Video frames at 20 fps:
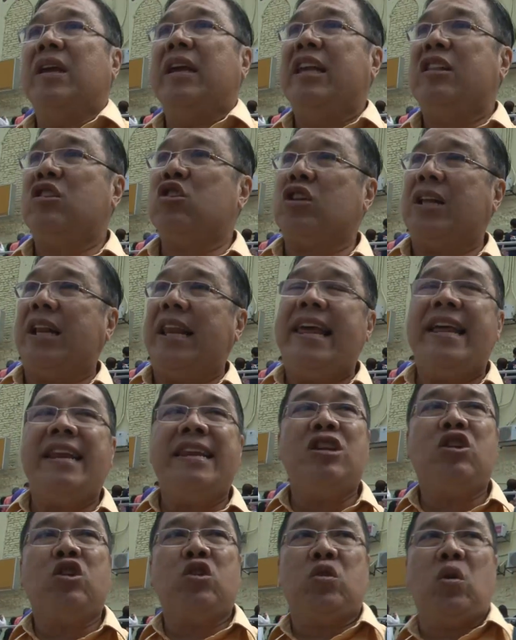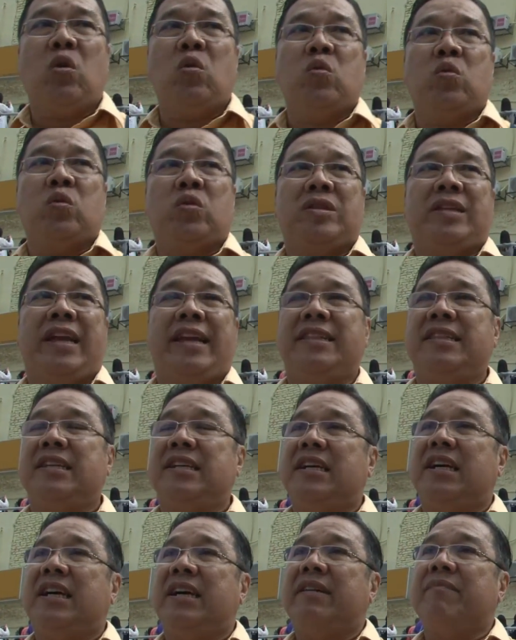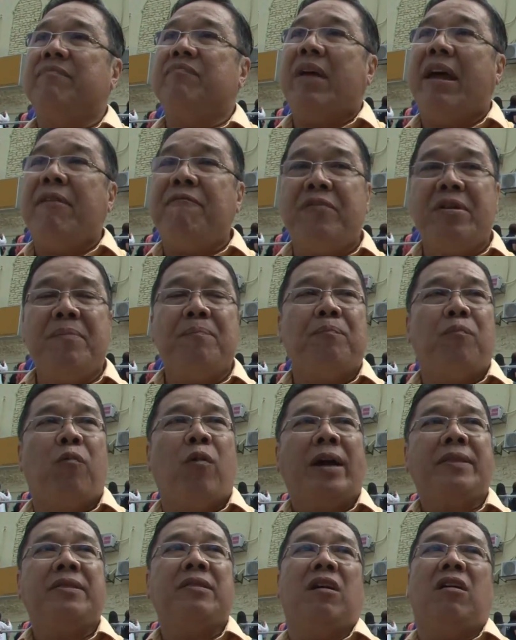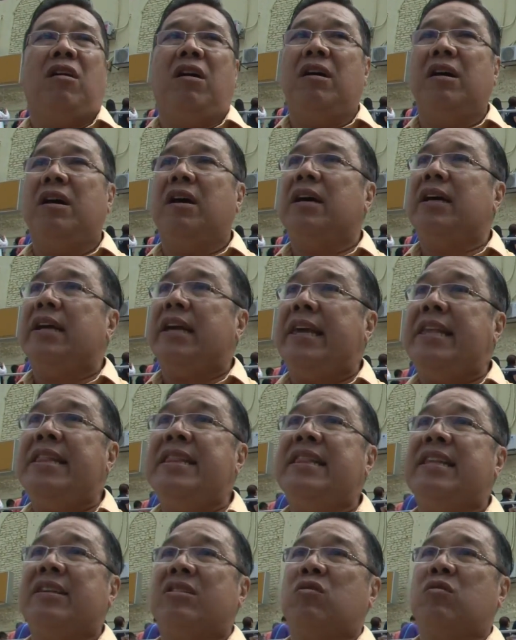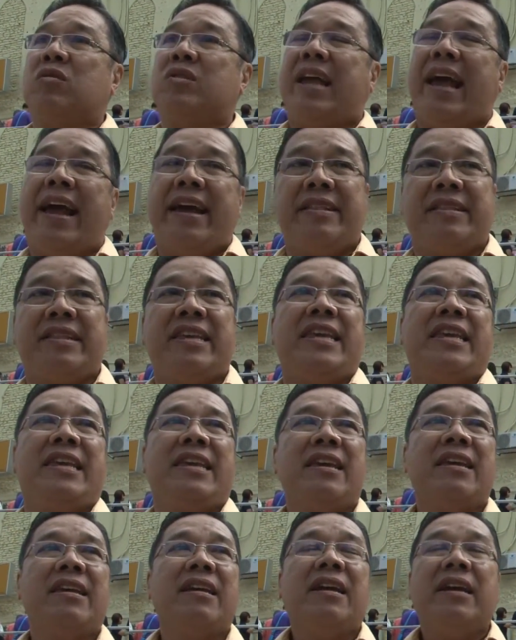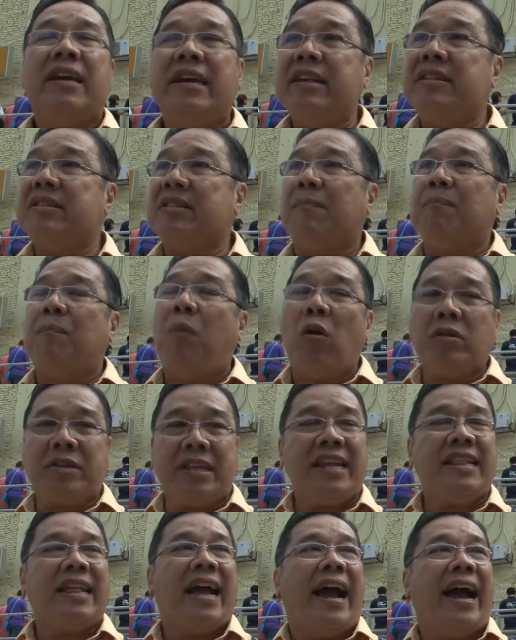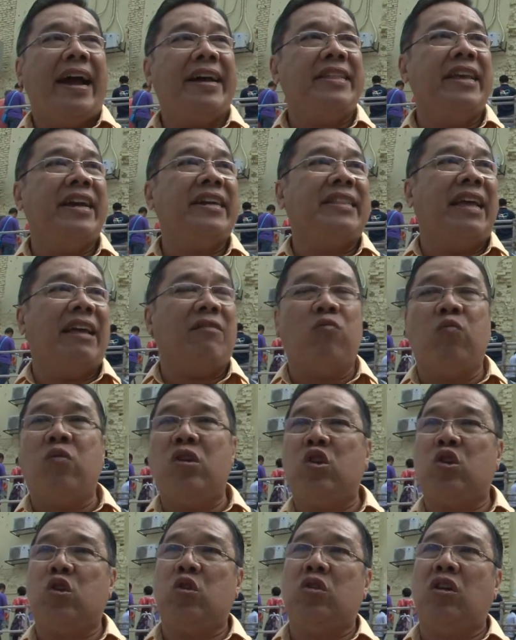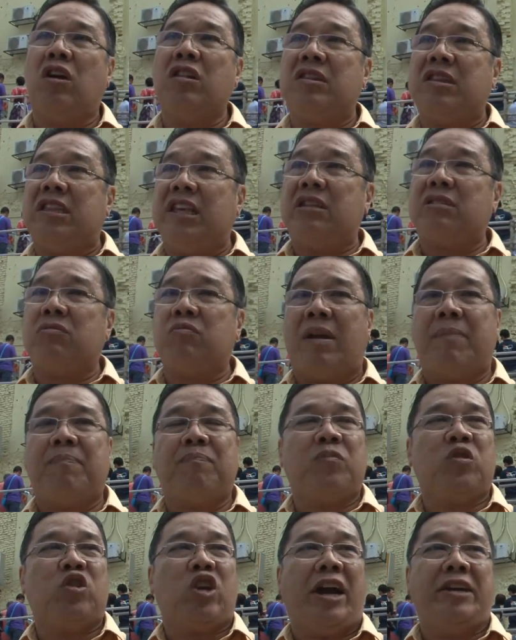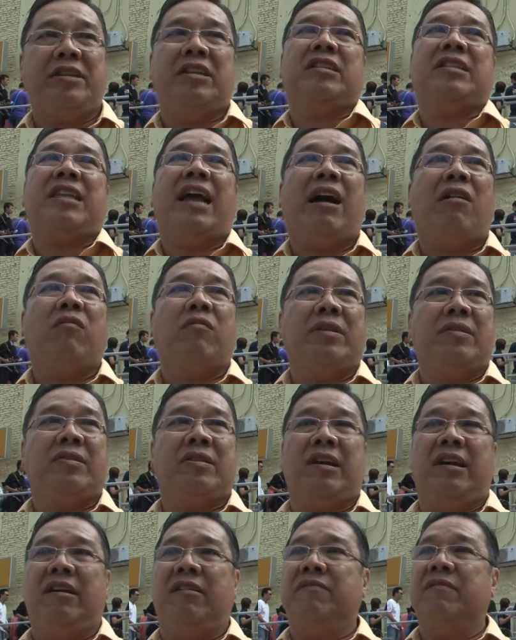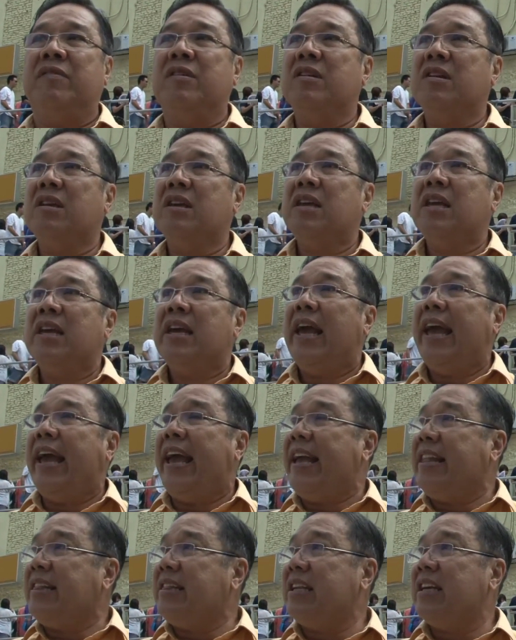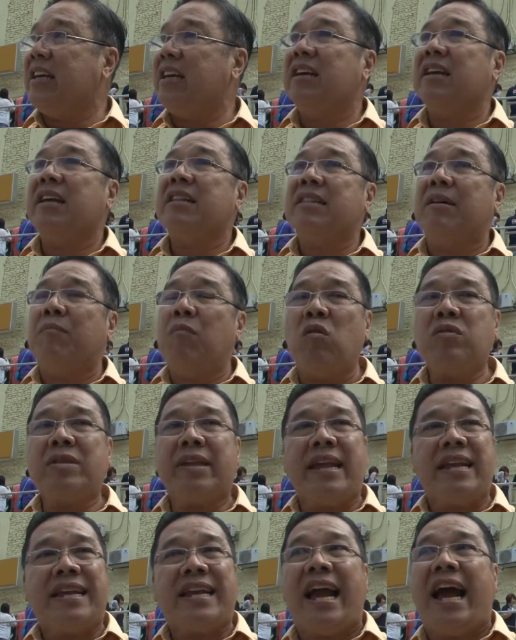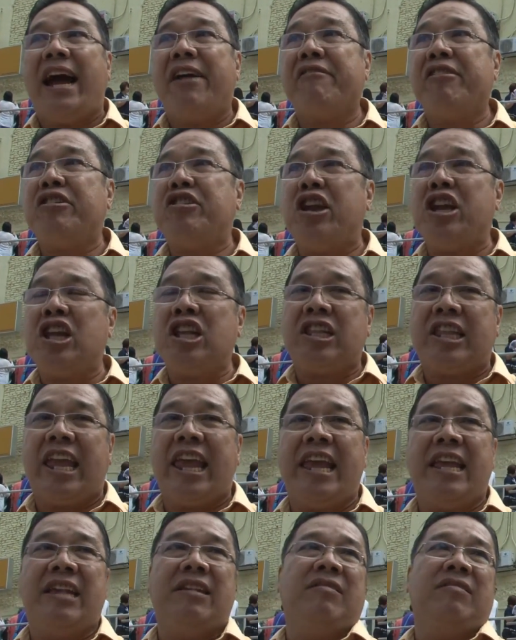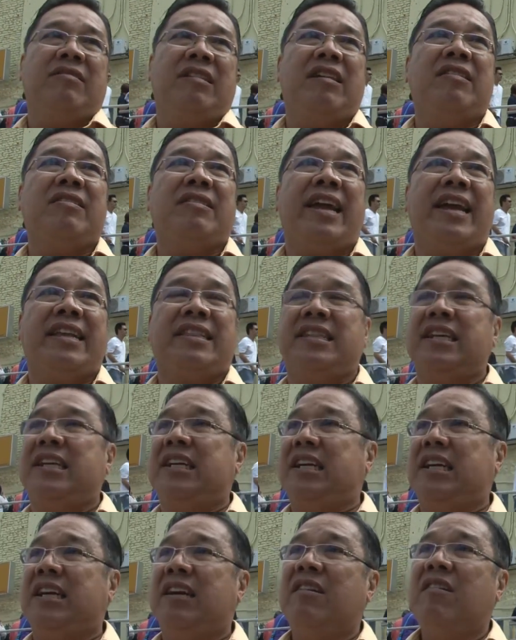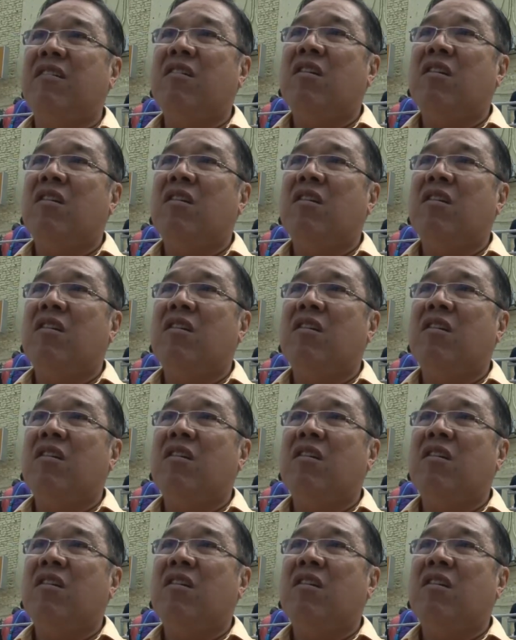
It clearly shows that uh, everyone in the society is supporting the idea that we should not disrupt Chinatown itself. And uh, the most encouraging thing is that uh,